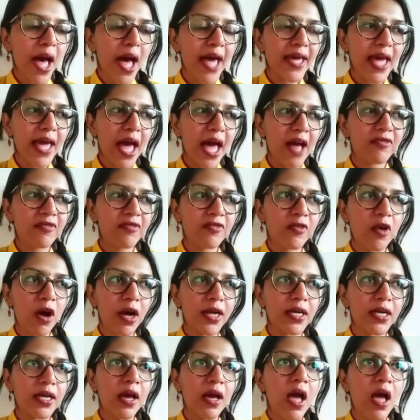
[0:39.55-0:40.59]
I have
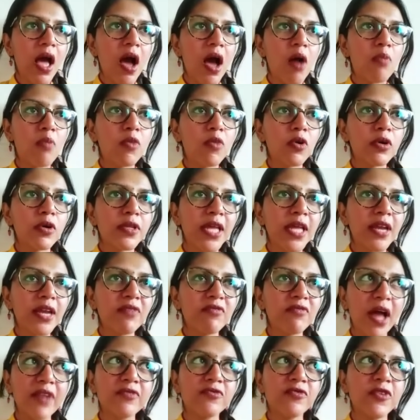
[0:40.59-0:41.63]
got more than
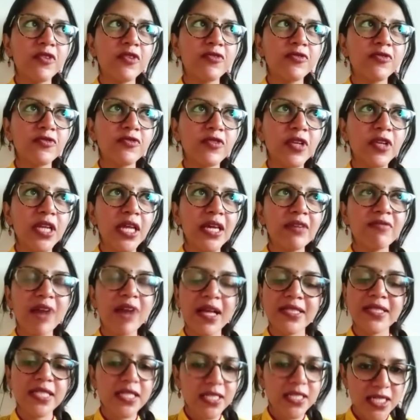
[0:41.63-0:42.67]
150
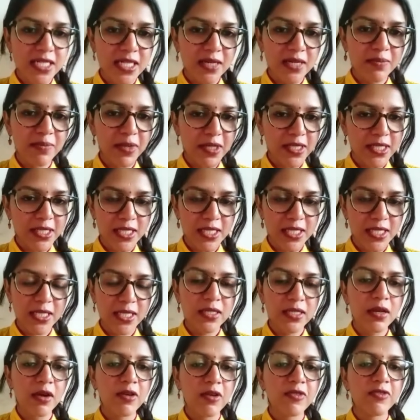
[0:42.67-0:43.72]
160
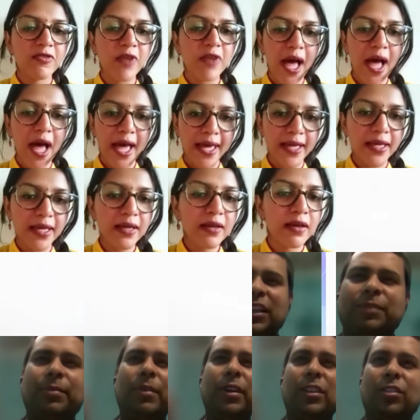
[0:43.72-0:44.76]
percent of time. I
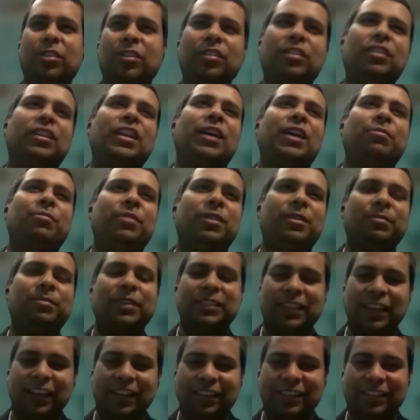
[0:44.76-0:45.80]
never thought that I will be
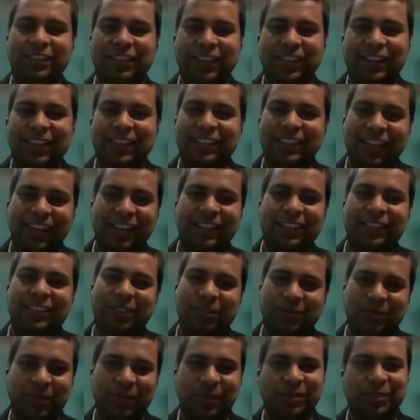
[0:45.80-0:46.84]
a data
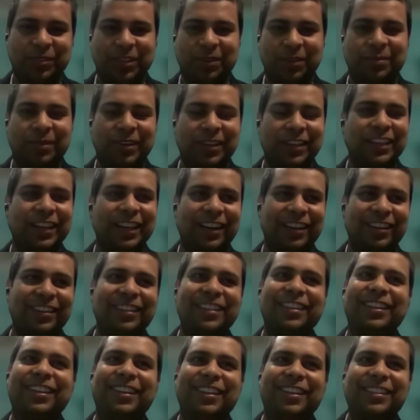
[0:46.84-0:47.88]
scientist in future, but yeah,
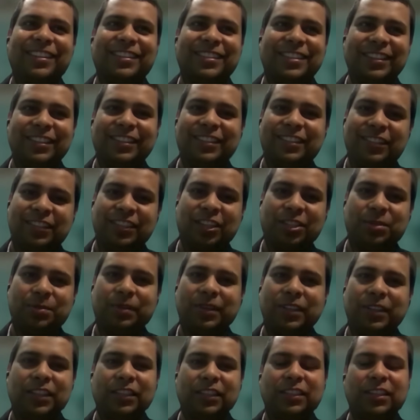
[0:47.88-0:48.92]
since just
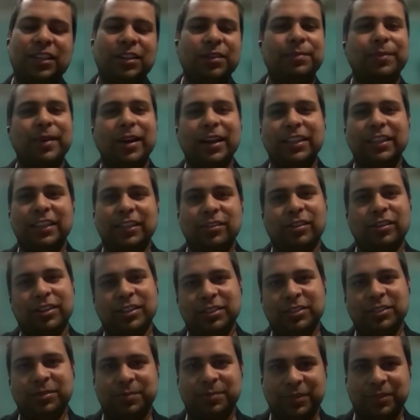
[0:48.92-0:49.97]
with Intellipaat, I got
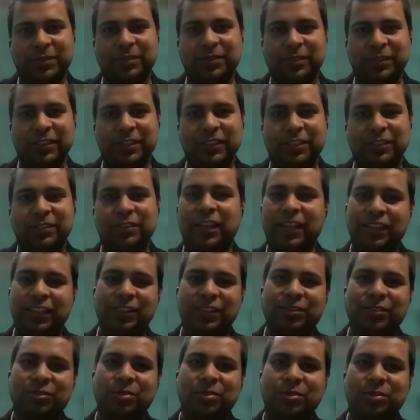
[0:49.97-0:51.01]
this. So
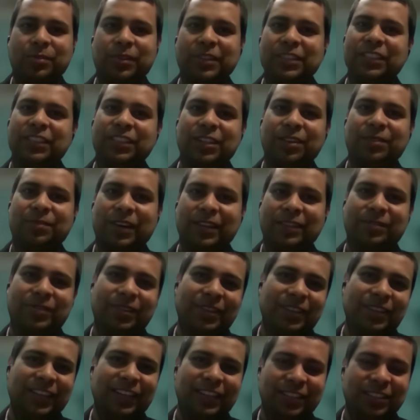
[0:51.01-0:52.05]
thank you so much Intellipaat
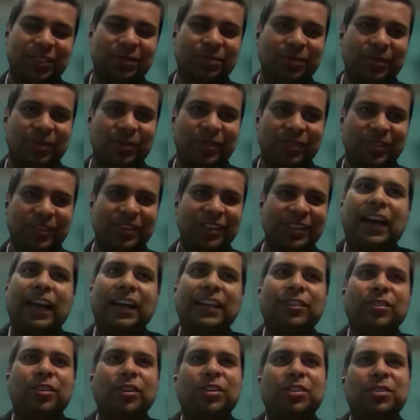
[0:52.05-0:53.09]
for great support.
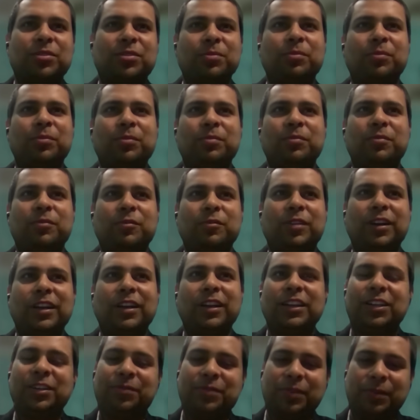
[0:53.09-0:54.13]
I got 150%
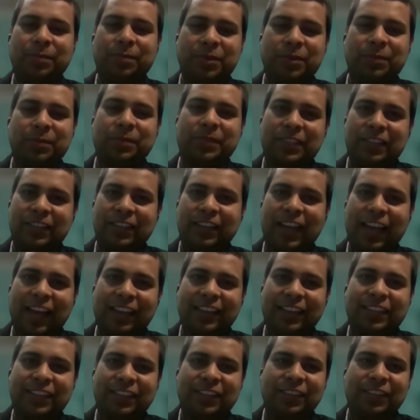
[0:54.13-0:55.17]
mm,
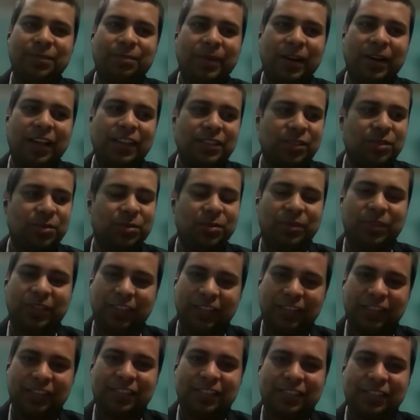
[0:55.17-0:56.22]
hike in past two
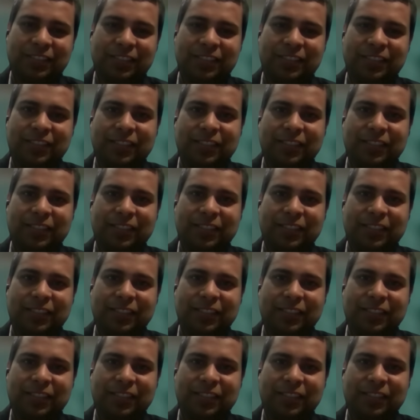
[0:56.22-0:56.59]
years.